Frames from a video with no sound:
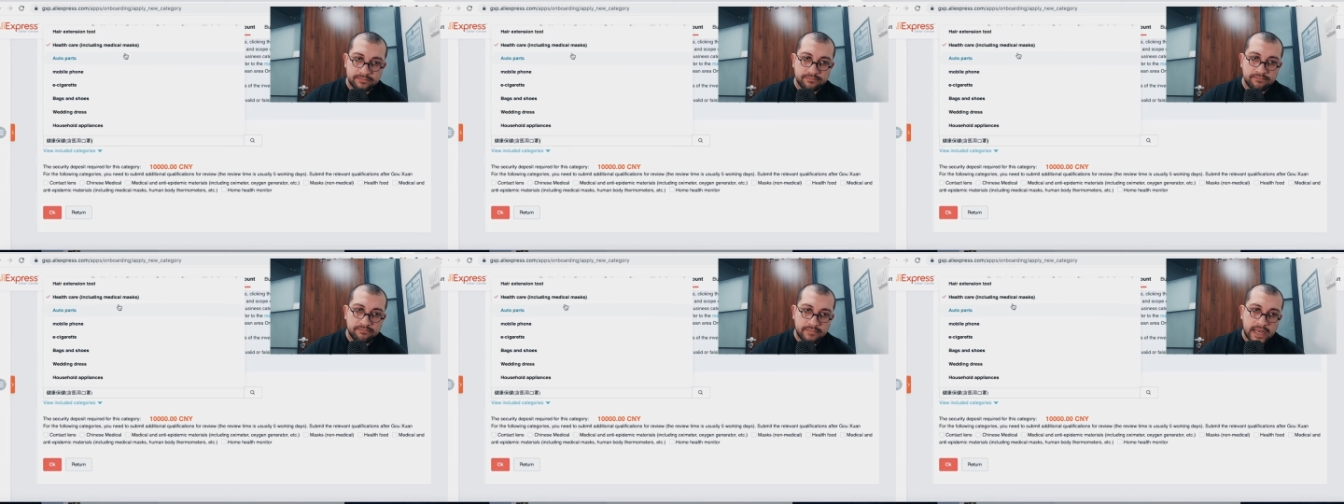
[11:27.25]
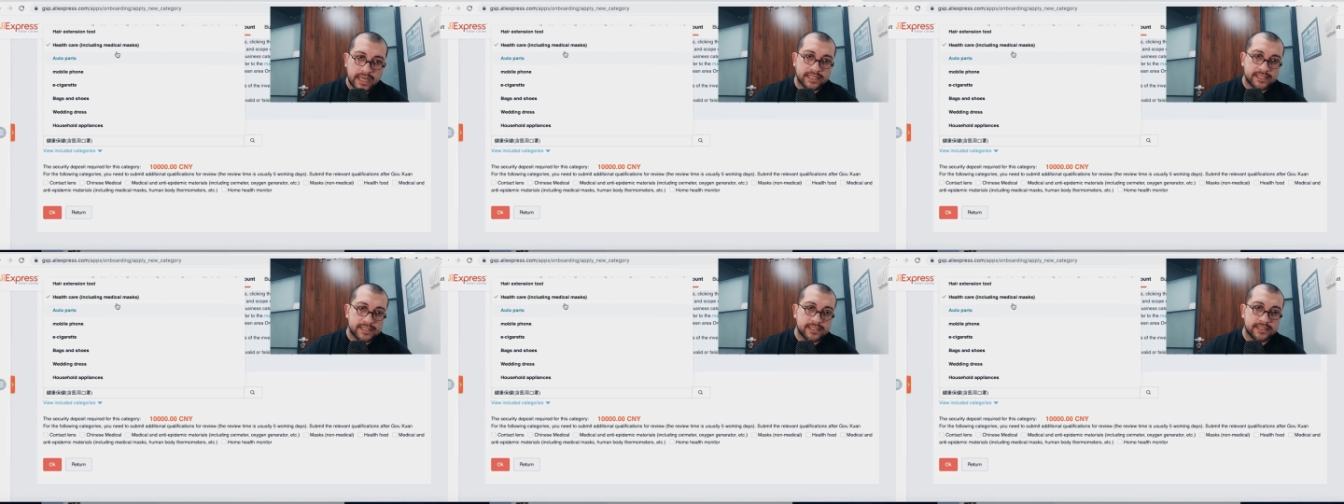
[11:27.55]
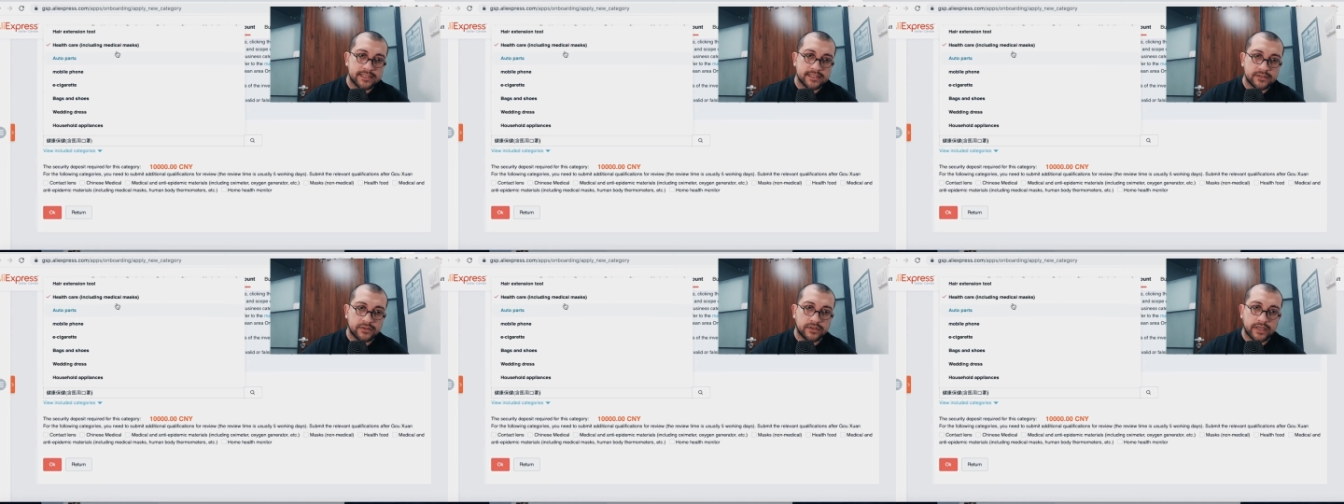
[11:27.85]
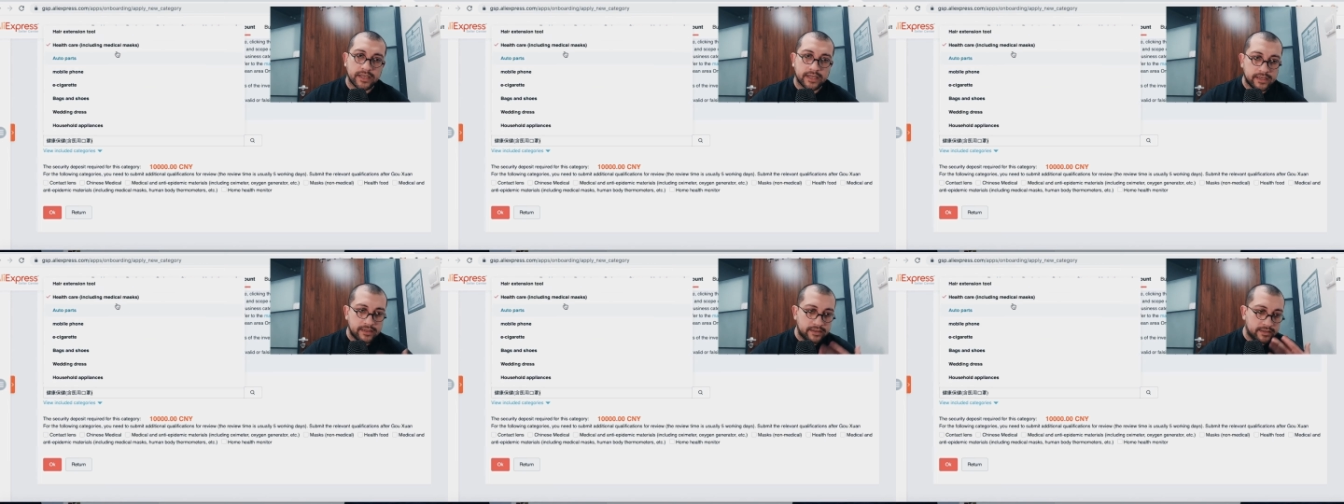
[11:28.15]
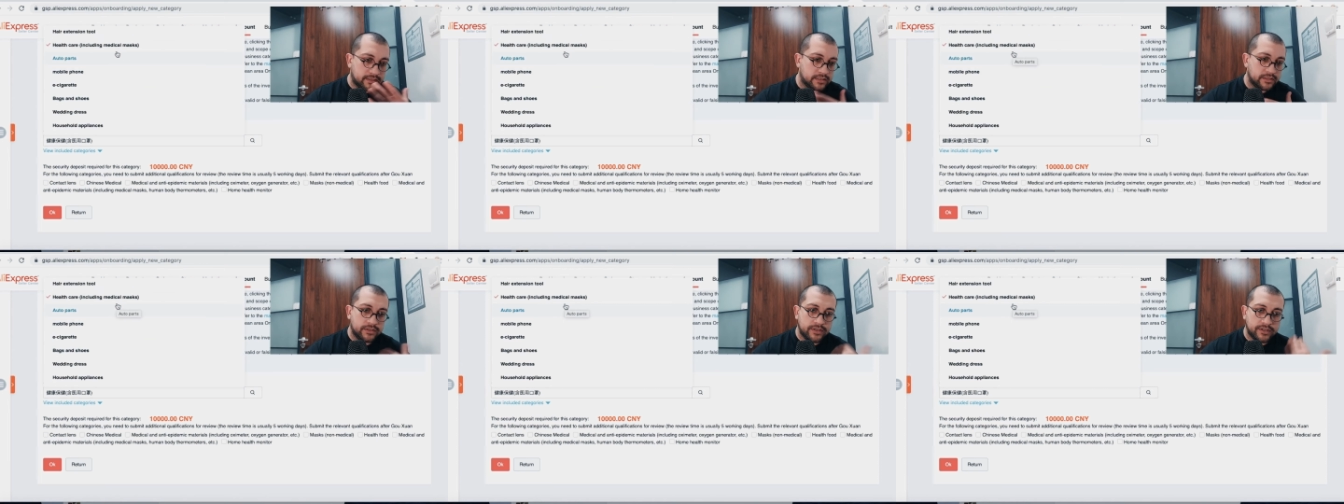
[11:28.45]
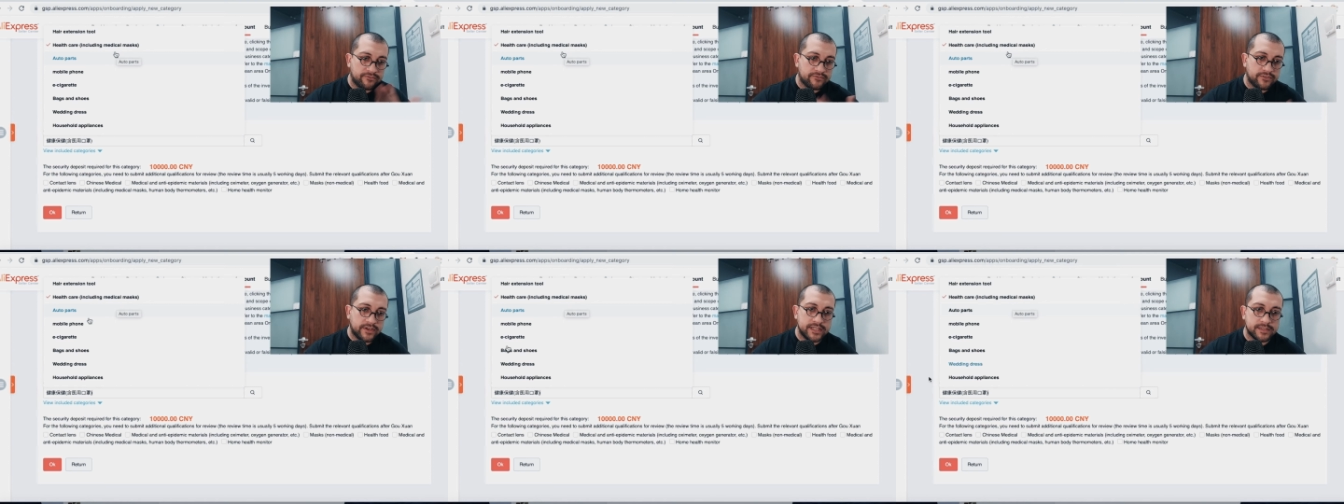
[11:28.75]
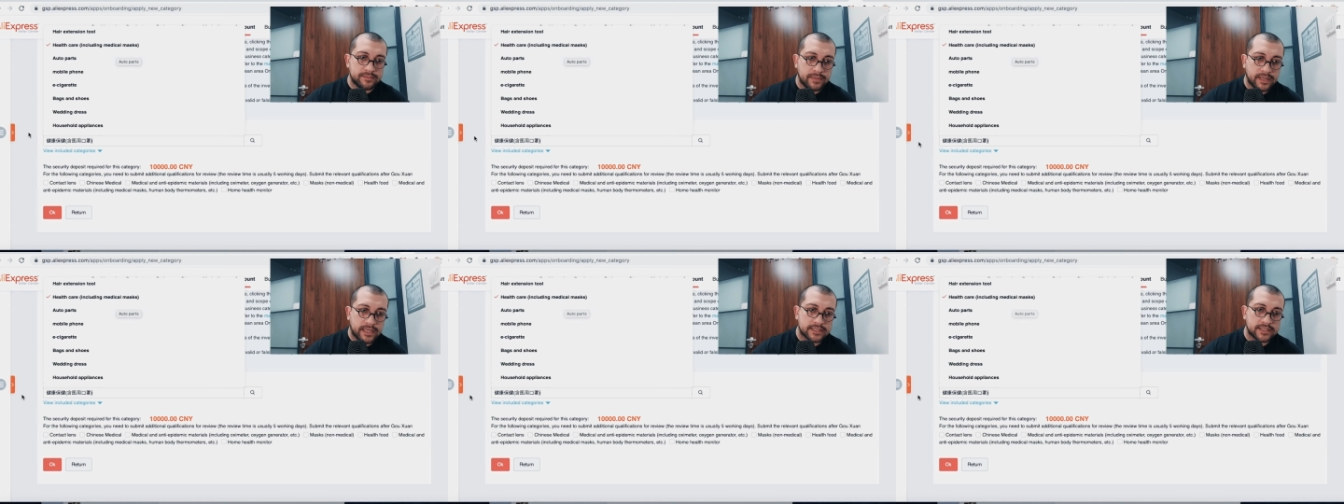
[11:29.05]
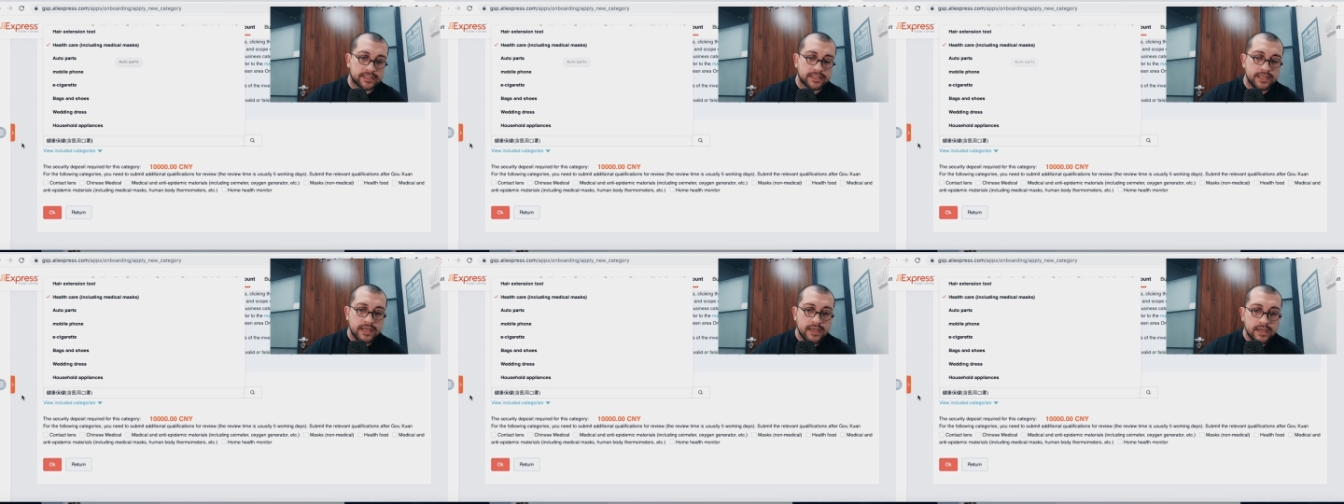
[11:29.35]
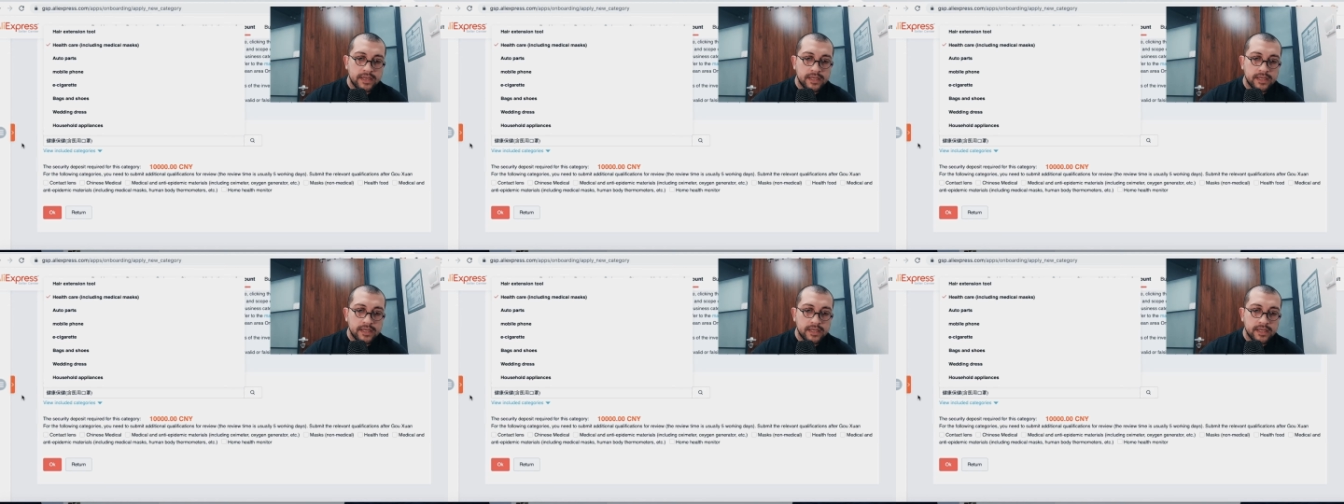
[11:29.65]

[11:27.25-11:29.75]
masks, okay, including face masks.